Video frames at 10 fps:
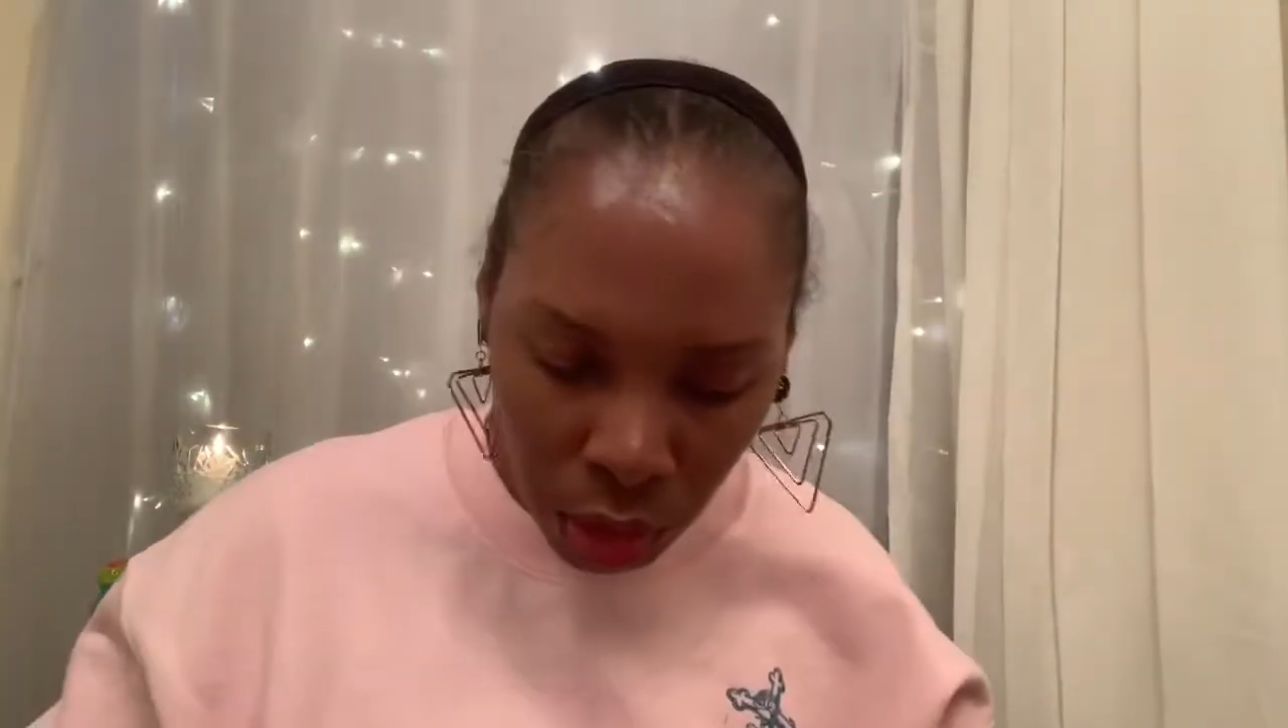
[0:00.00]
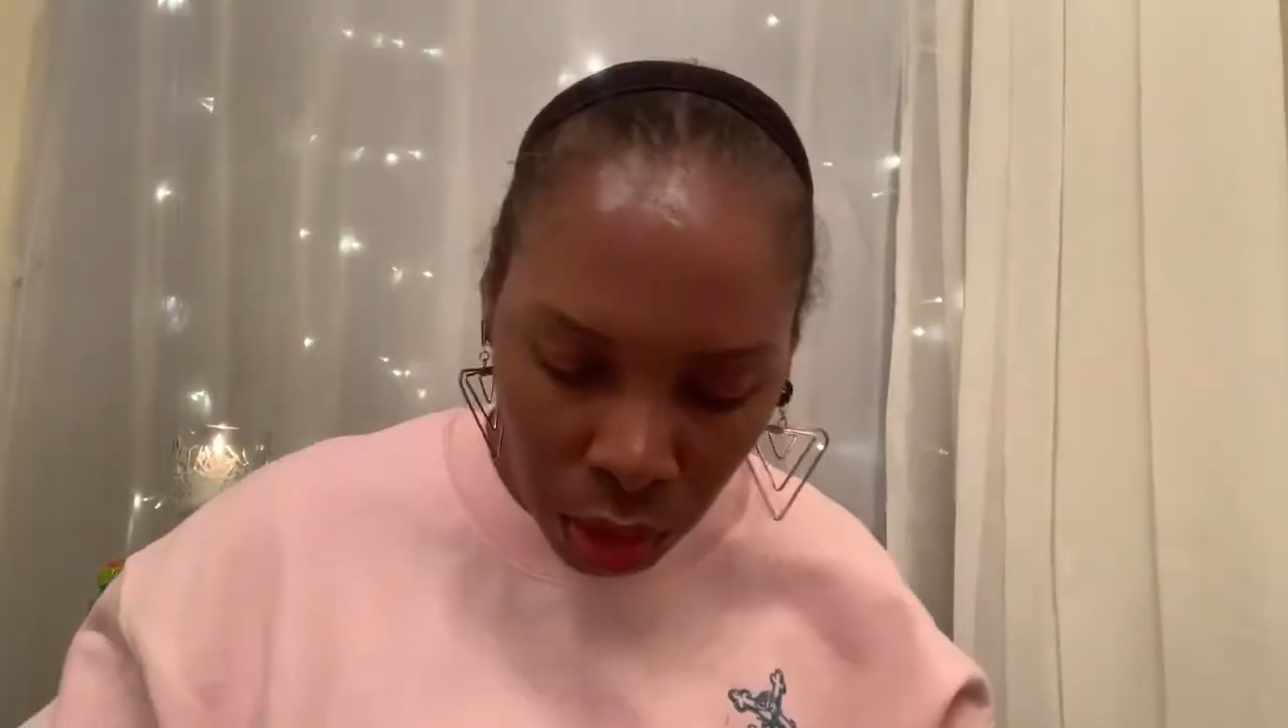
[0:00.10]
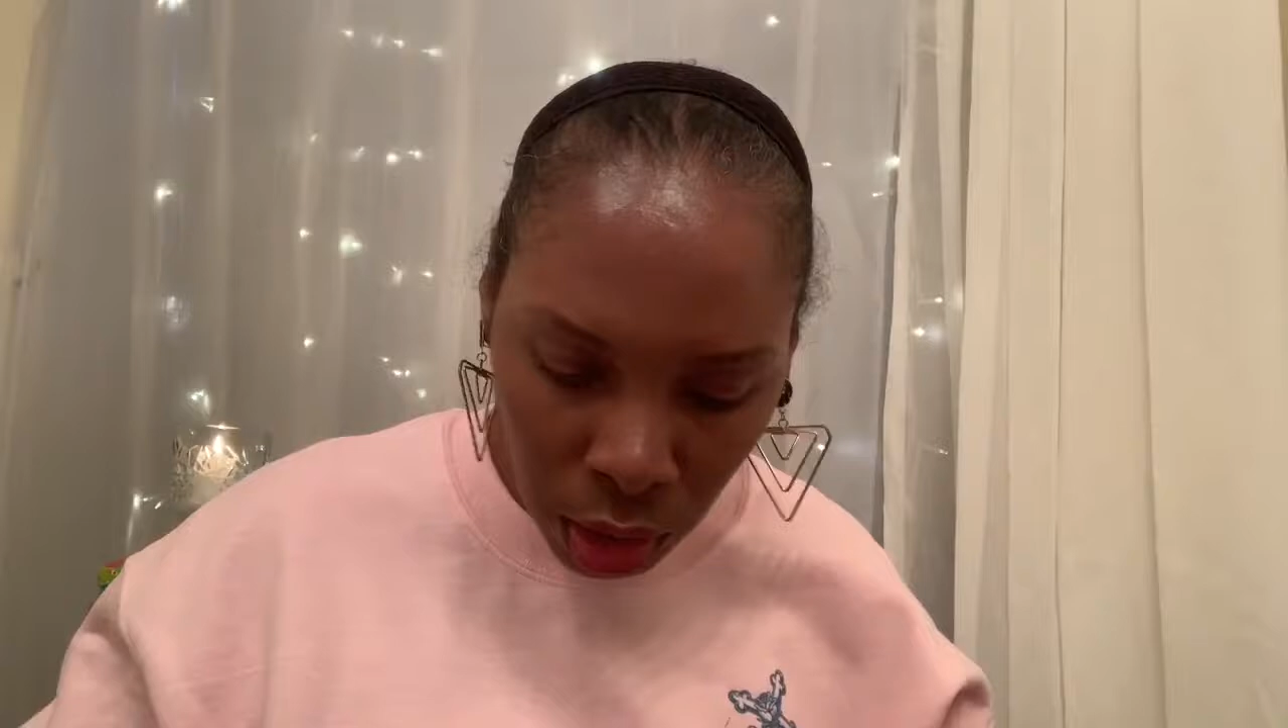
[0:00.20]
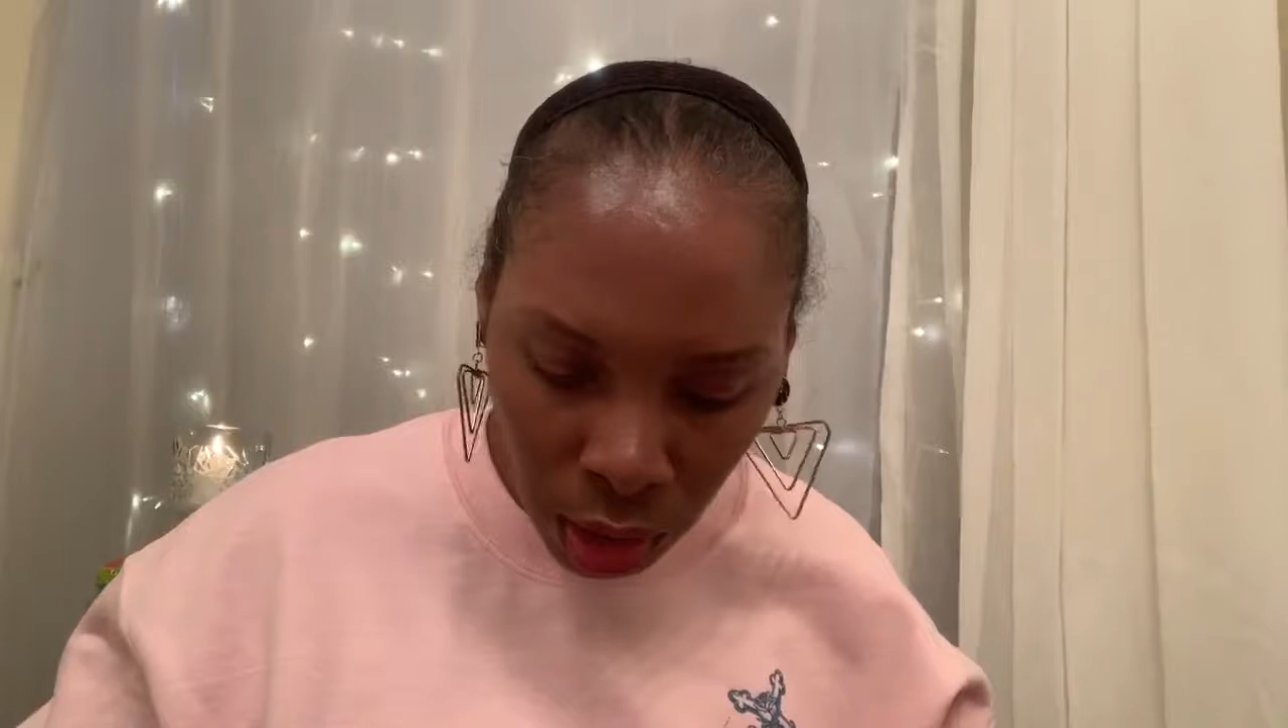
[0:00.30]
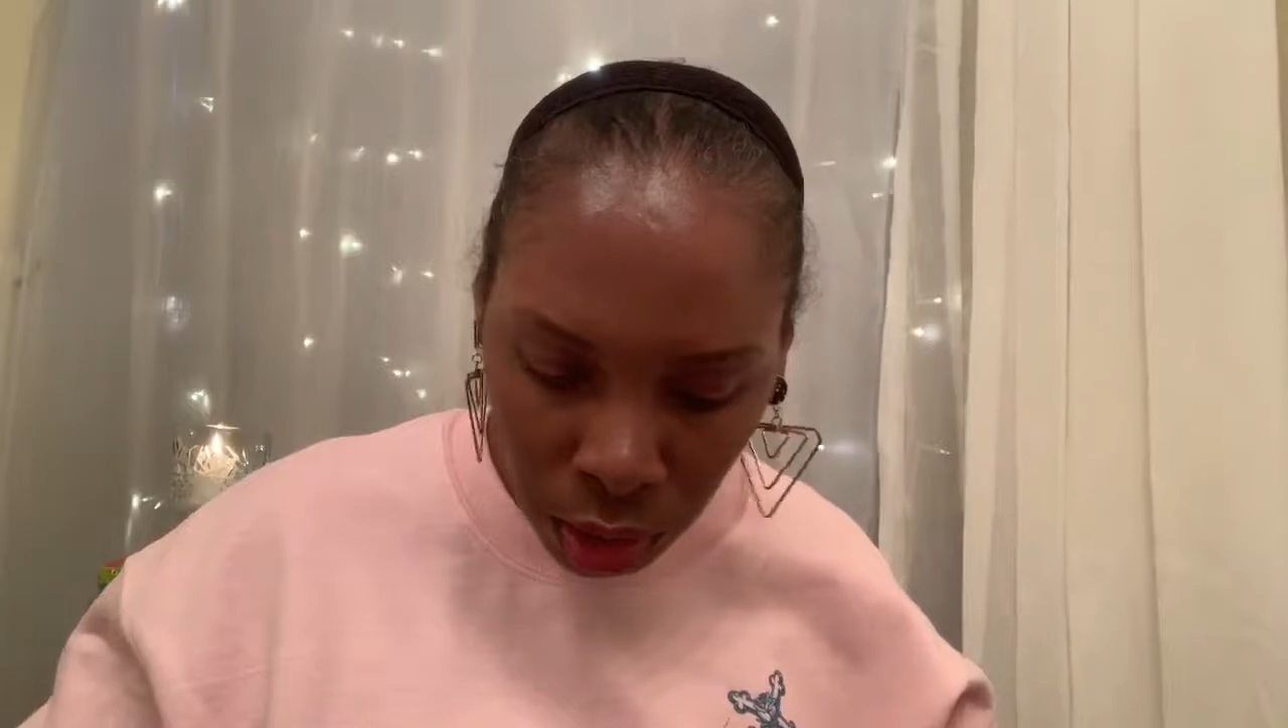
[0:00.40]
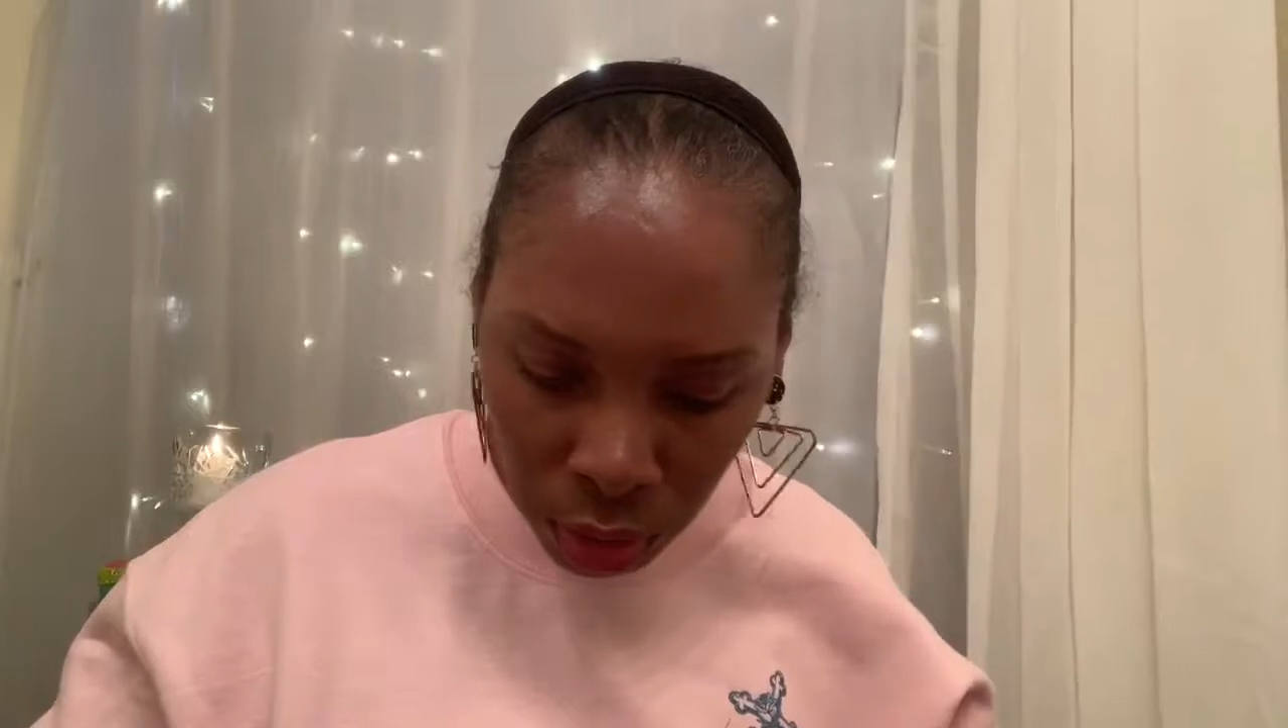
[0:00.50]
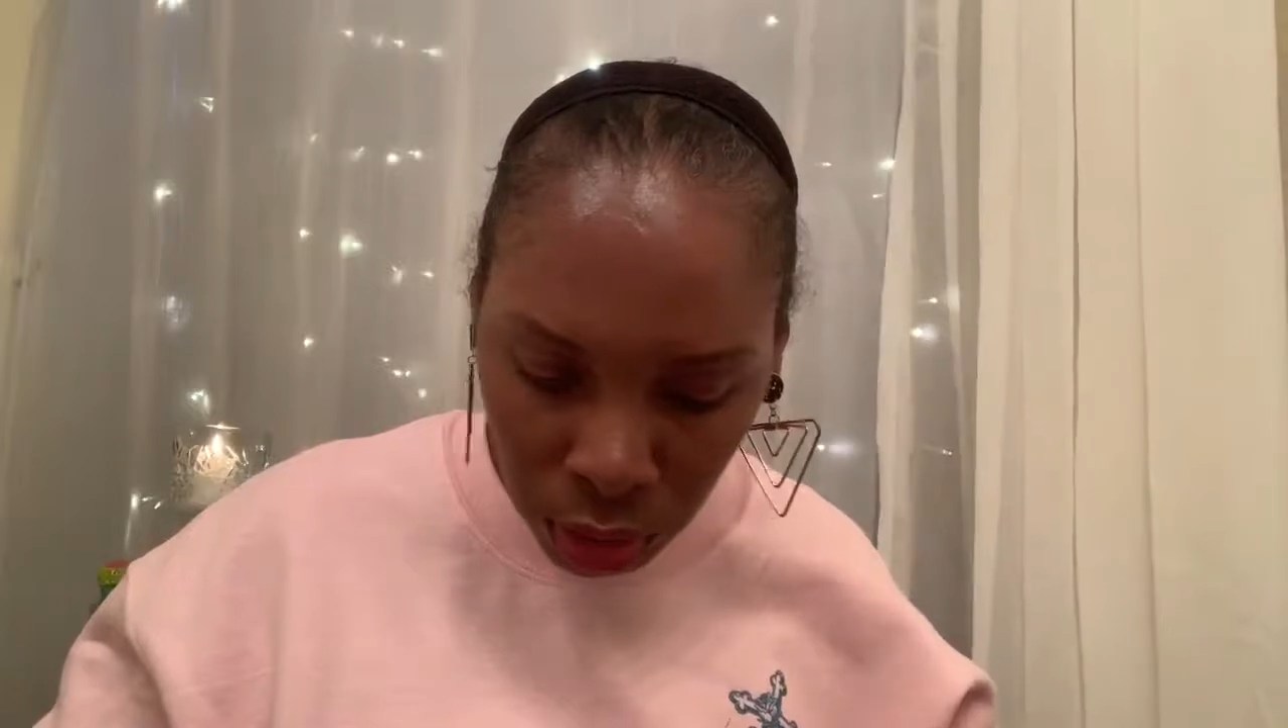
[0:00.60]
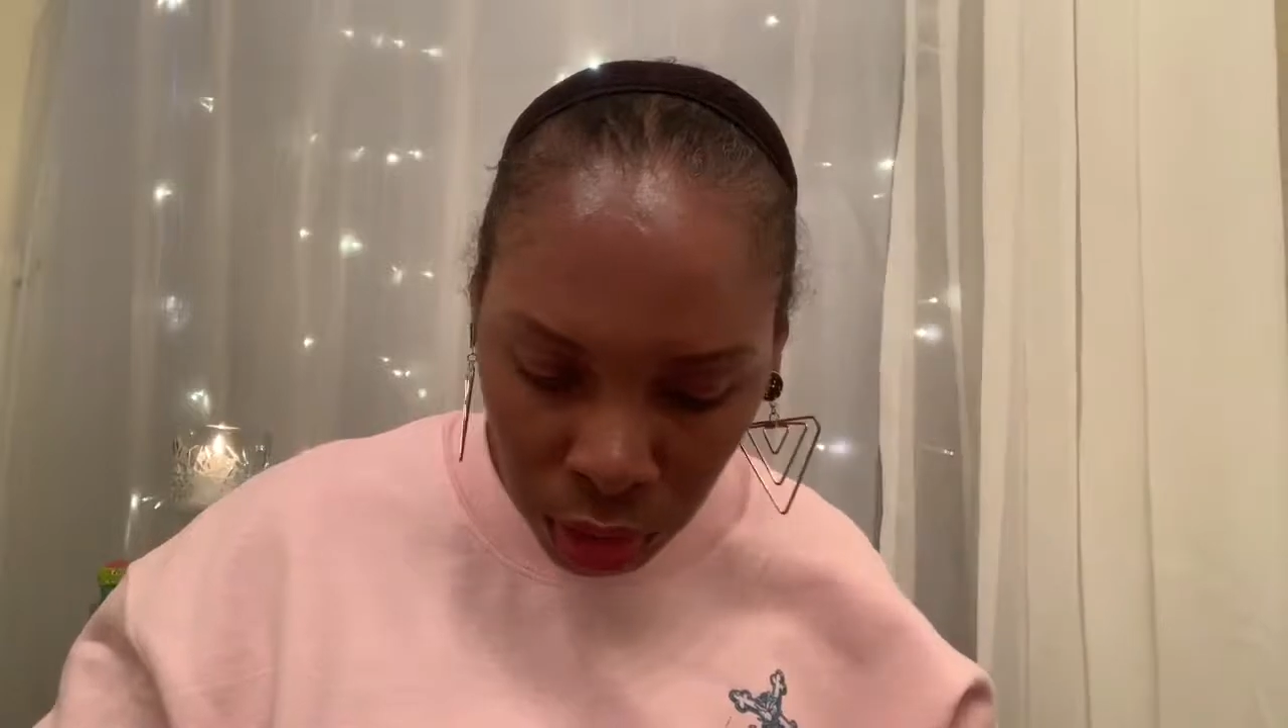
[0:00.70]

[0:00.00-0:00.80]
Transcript: colors,